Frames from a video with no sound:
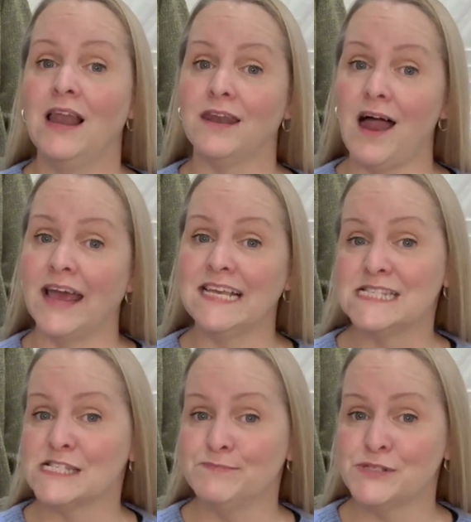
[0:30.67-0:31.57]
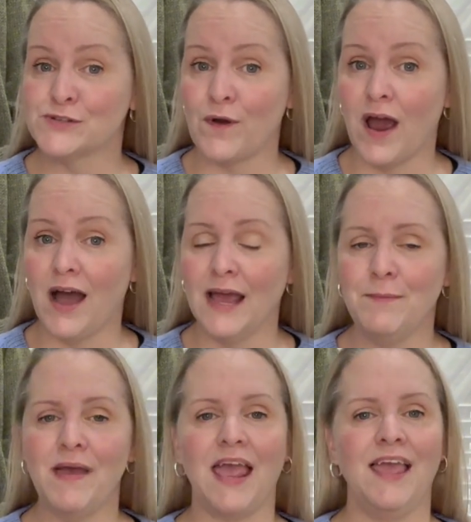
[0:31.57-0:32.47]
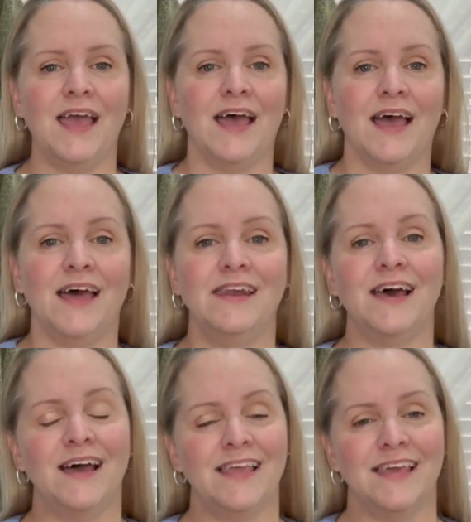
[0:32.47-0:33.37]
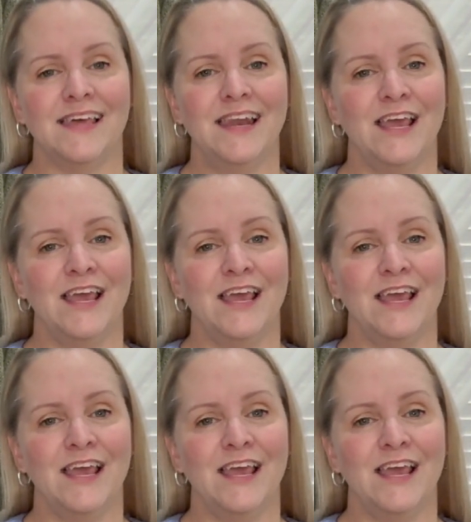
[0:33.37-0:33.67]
like and subscribe. And again,